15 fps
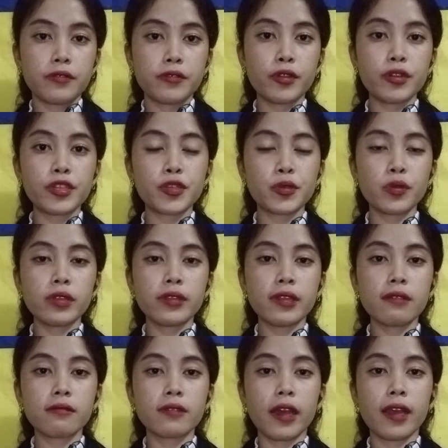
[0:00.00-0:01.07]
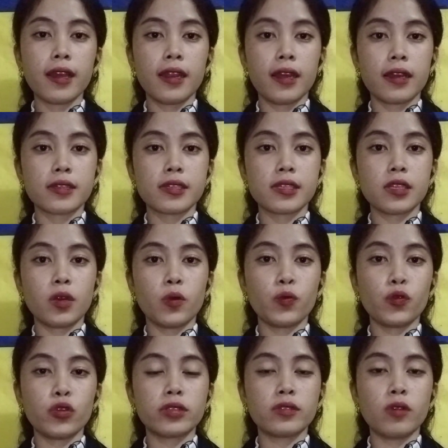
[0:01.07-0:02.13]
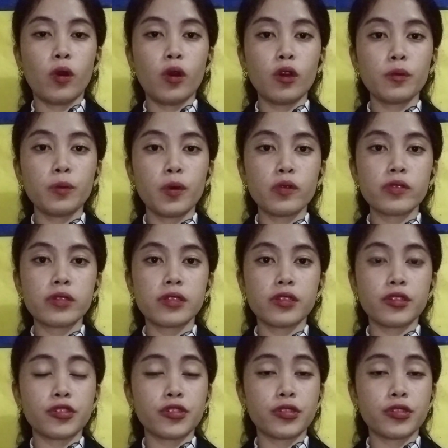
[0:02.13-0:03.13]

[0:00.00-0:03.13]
the resulting dialects would almost